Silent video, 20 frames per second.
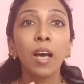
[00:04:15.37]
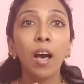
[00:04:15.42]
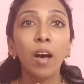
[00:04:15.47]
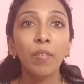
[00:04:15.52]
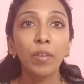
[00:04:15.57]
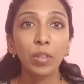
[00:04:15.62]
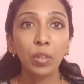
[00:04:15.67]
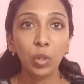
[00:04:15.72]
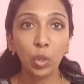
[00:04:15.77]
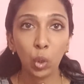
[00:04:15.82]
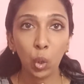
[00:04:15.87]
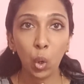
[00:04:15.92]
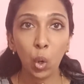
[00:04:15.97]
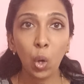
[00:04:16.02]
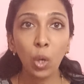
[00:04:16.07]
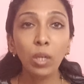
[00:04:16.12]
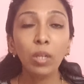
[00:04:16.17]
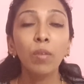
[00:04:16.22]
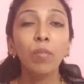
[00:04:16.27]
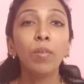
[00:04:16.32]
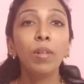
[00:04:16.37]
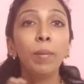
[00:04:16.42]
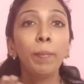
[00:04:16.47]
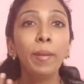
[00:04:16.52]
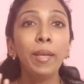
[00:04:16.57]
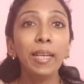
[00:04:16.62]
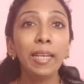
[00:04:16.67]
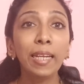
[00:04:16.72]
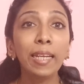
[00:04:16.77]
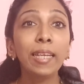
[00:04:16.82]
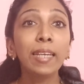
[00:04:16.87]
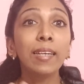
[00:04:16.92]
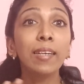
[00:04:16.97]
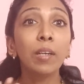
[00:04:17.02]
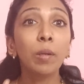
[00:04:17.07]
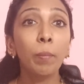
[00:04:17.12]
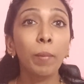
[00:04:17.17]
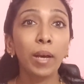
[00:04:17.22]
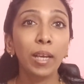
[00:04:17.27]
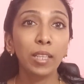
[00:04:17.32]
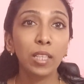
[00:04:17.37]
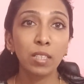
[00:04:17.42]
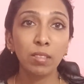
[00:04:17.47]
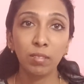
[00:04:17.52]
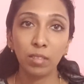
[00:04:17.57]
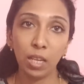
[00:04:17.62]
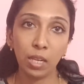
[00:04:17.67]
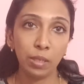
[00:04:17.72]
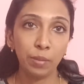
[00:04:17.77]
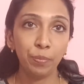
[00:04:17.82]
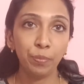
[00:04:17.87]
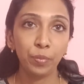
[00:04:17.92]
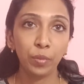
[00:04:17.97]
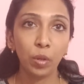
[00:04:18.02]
our throat will be cleared by the sun.